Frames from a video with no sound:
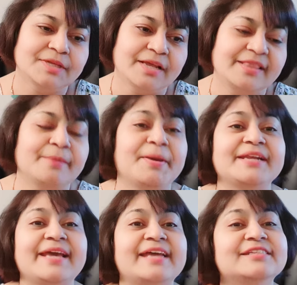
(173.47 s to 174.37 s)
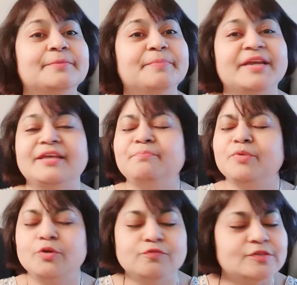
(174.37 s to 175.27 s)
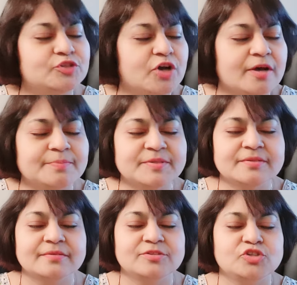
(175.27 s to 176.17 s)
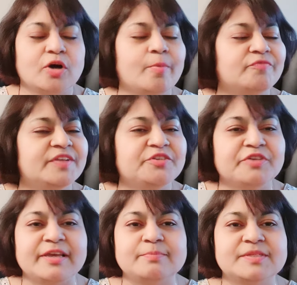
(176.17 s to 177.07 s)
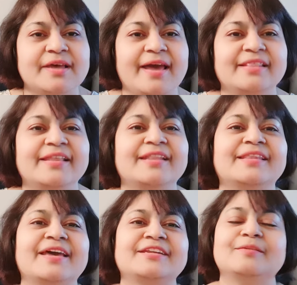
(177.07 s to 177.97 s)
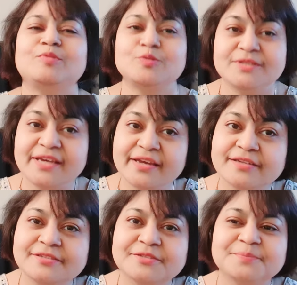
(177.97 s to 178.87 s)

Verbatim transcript: They might end up getting beautiful jobs, job of their dreams, and then they end up losing it